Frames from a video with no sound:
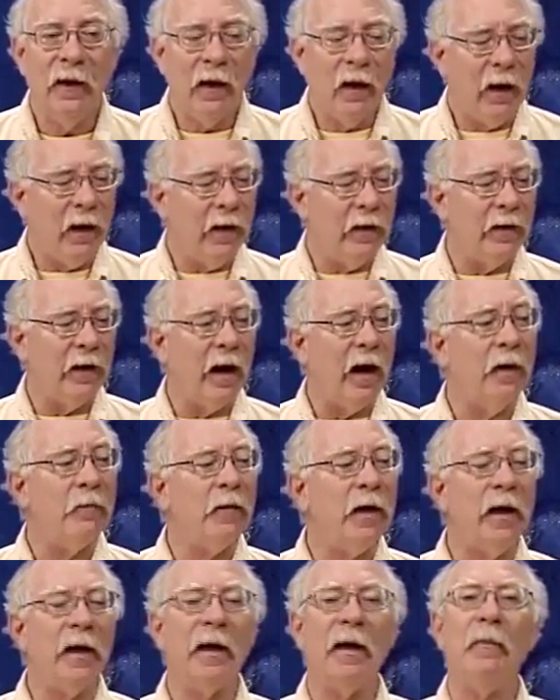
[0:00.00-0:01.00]
and I'm
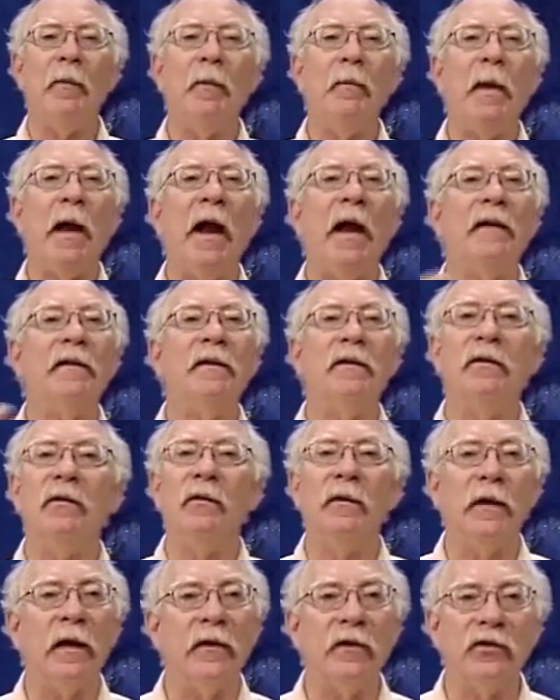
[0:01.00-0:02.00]
not coming back to
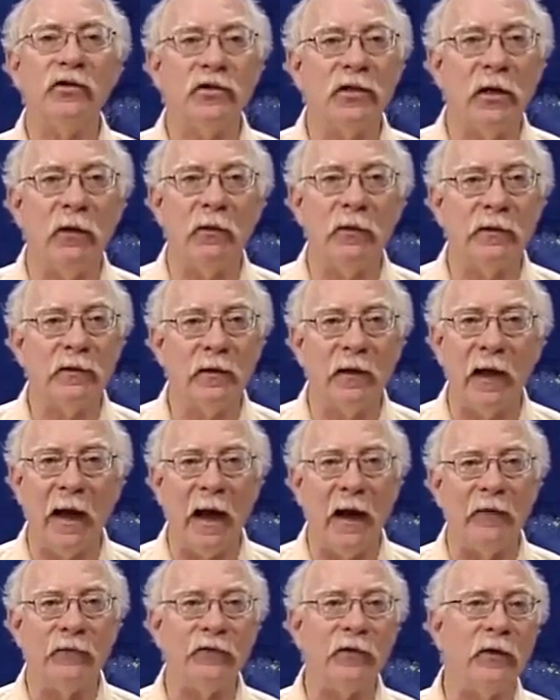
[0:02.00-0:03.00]
do another show until
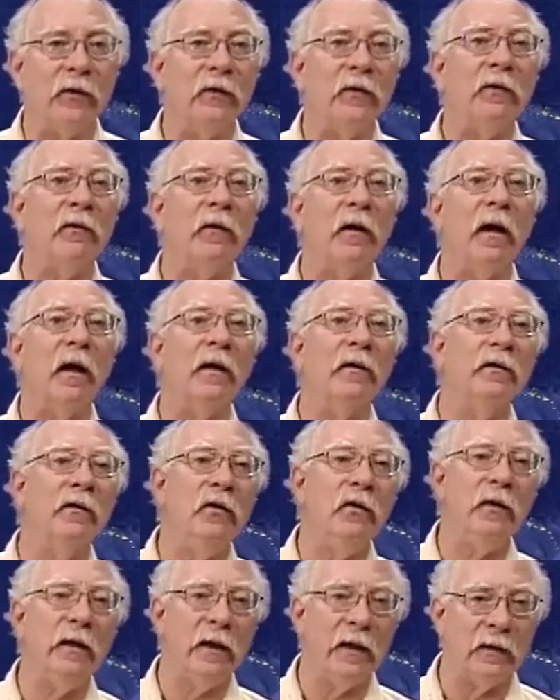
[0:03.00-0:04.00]
after uh,
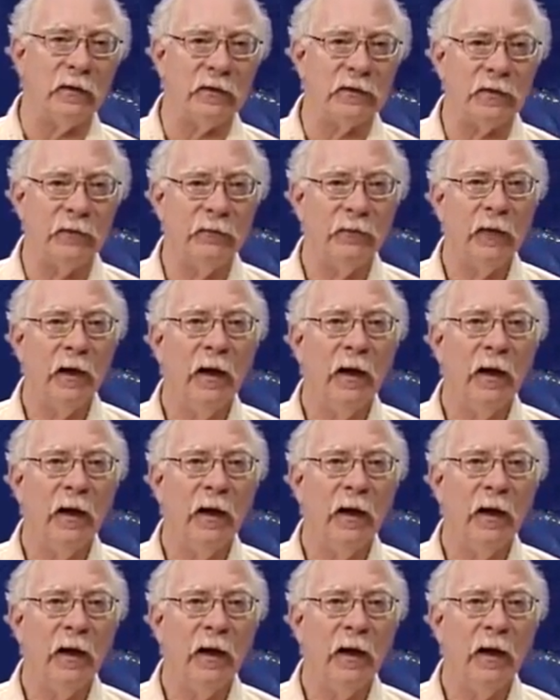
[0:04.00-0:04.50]
New Year's.